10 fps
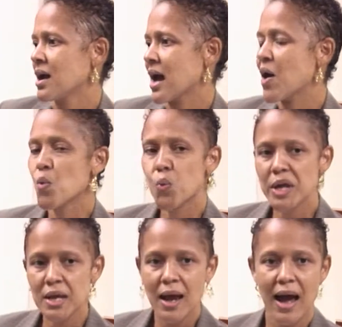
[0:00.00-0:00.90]
And
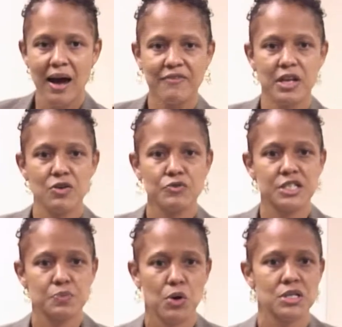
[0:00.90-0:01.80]
we have a
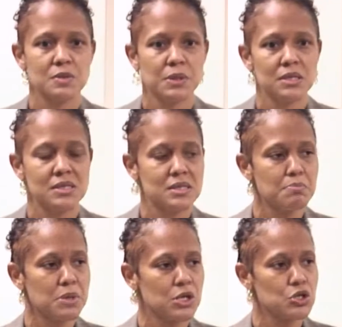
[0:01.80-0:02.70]
responsibility to
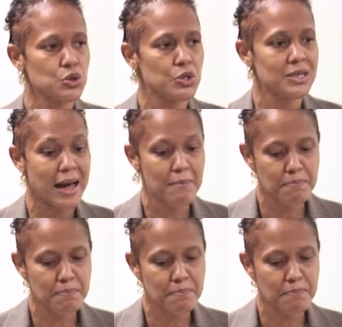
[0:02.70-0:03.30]
make sure that